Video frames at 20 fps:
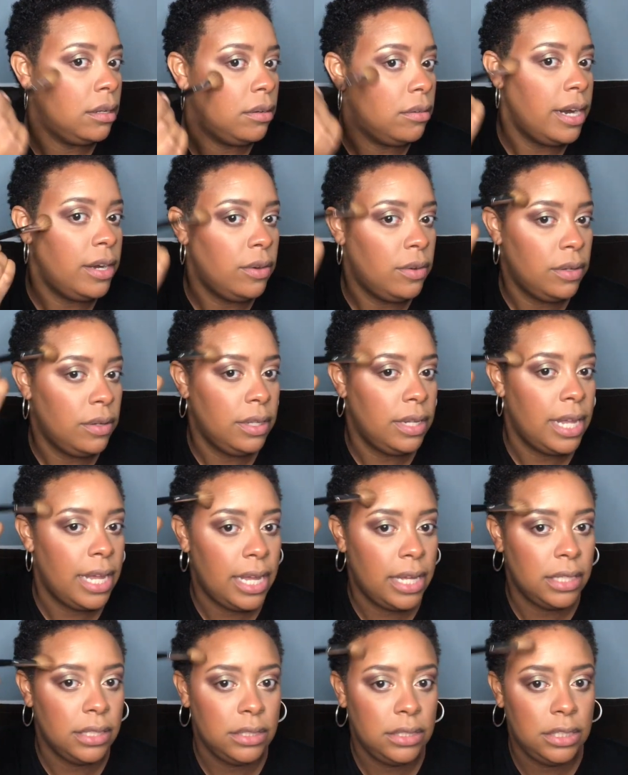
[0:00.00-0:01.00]
Right on
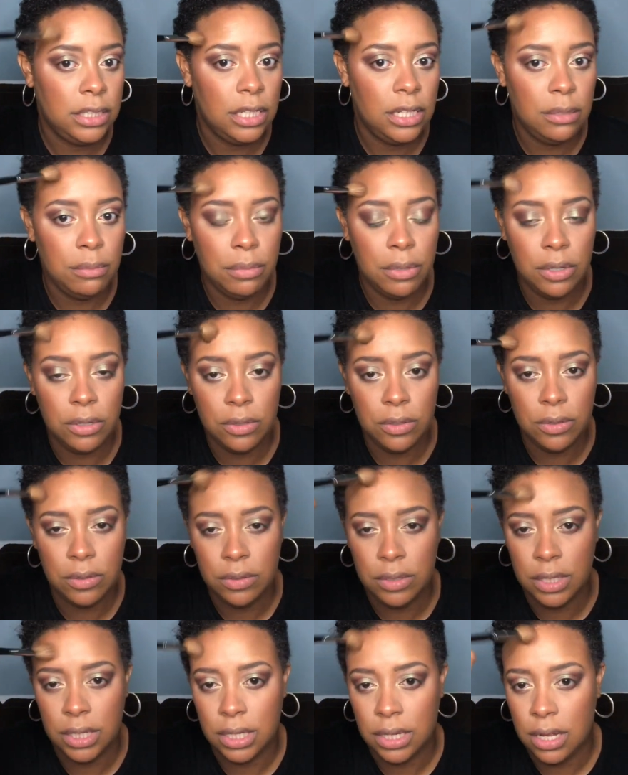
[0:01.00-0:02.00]
that
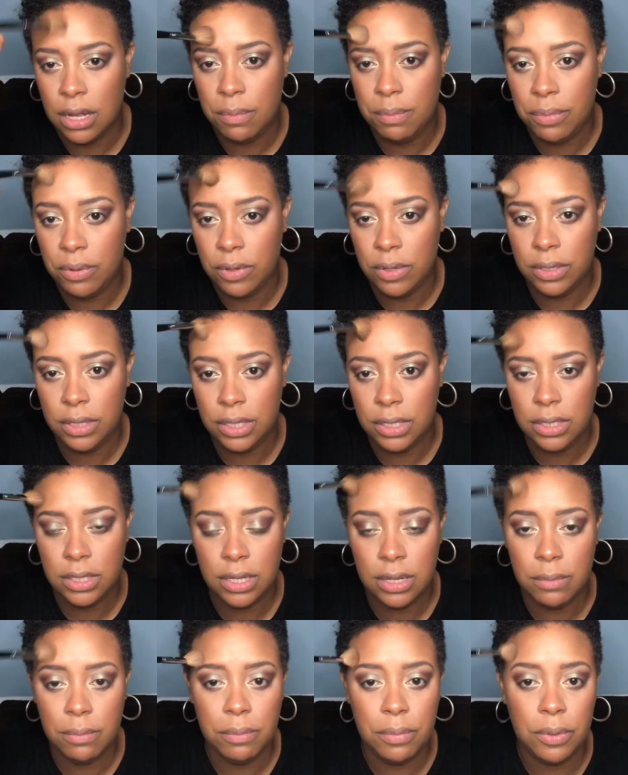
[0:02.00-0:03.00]
cheekbone and up on the
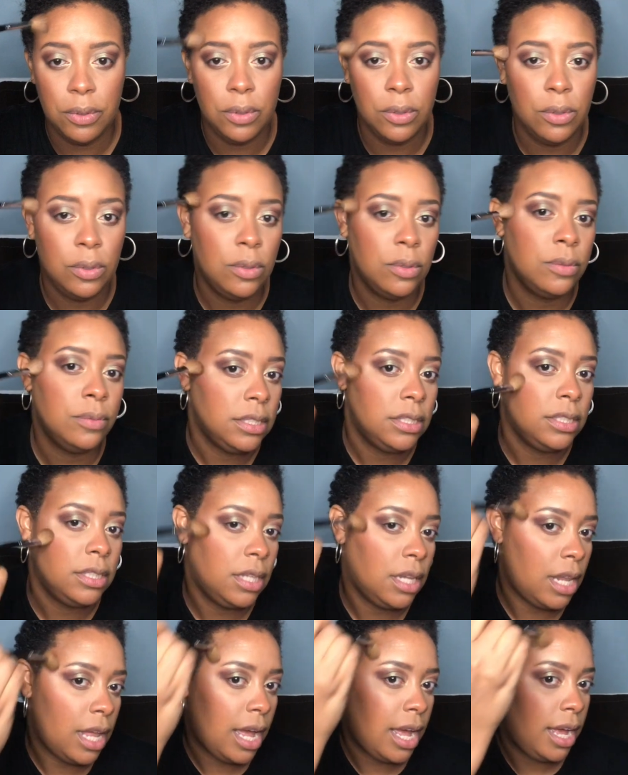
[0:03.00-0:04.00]
temple. Just
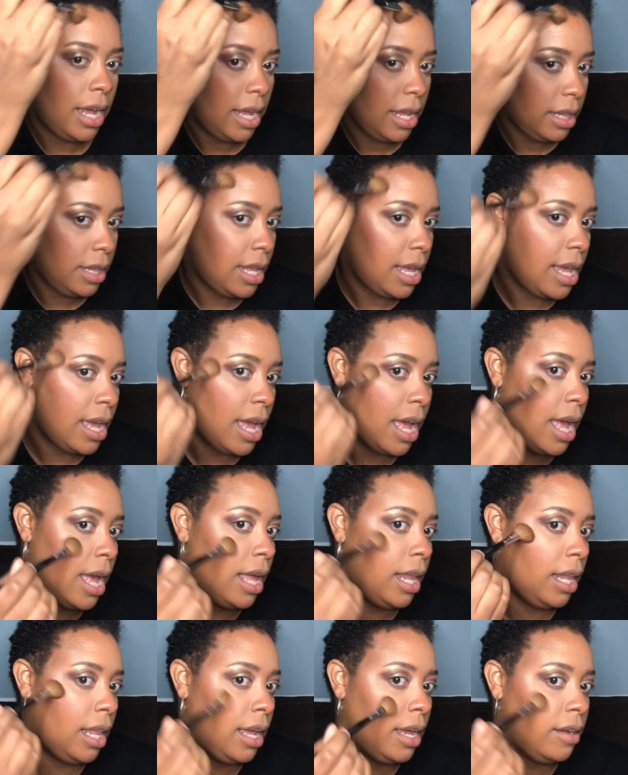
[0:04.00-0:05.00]
glide that
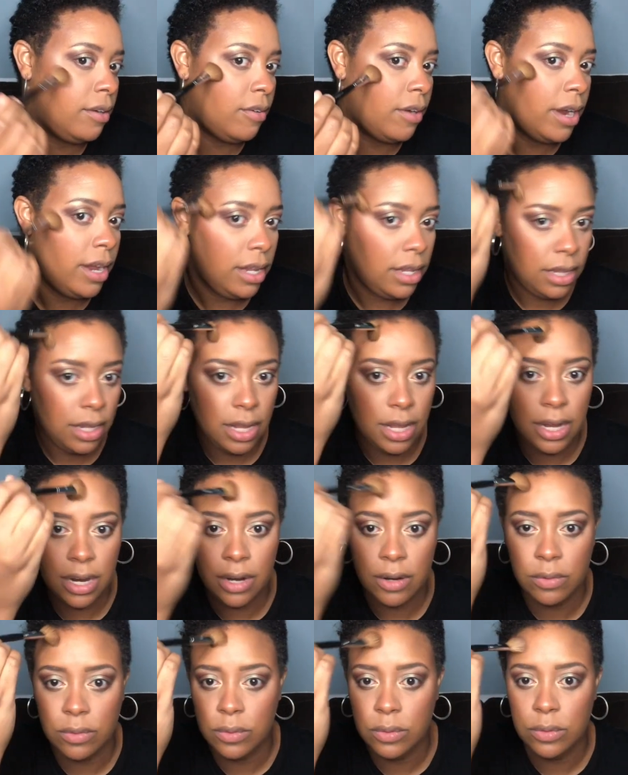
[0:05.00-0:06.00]
highlight right
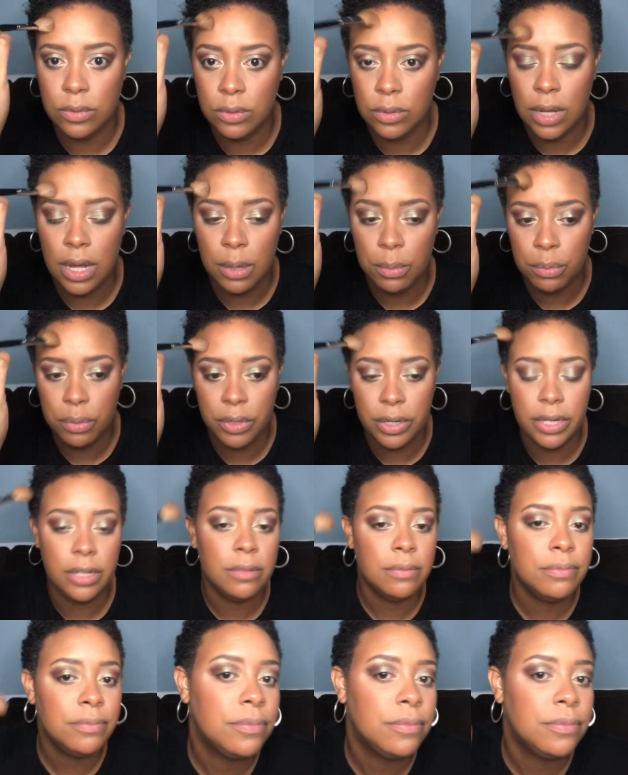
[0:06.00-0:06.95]
there. Ooh, how pretty.